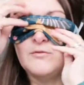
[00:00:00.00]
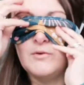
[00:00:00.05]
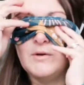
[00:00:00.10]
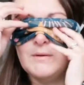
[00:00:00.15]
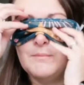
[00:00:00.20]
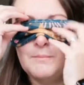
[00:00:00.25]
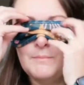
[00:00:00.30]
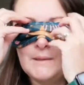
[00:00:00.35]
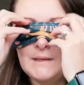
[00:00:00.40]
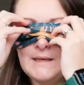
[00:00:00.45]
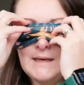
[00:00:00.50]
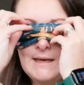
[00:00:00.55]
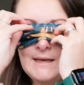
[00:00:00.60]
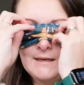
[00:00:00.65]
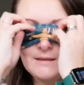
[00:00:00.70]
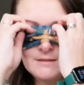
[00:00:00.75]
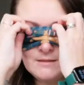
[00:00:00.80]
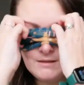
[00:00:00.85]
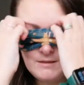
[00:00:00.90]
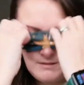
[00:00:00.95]
If you had a big
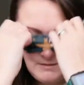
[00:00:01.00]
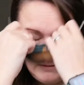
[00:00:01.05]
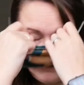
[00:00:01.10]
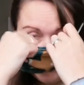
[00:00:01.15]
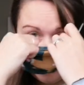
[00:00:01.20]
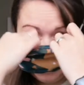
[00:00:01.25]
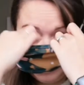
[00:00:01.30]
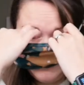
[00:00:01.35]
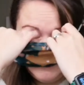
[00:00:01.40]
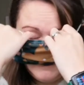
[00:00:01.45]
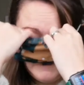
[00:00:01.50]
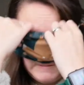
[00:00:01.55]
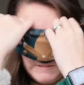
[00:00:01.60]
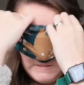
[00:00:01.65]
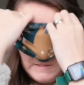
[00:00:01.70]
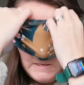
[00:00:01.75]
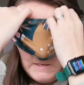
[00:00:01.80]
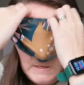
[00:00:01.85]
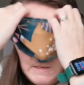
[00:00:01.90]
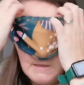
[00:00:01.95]
head.
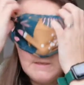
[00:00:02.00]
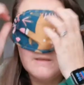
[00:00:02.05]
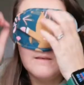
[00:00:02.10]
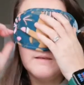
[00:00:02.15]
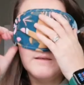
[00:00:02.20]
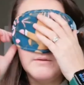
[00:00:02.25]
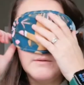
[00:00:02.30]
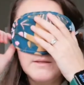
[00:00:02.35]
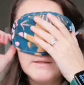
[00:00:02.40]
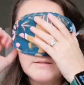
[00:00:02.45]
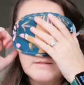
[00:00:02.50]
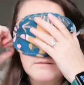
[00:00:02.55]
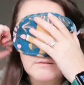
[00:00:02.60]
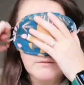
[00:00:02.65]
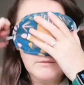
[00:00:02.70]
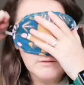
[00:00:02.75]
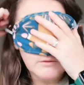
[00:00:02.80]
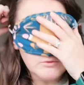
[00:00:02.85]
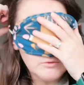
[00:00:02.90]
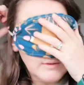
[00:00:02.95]
Now that's
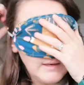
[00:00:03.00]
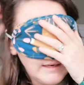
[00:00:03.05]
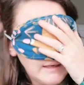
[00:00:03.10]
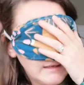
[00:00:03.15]
not going to do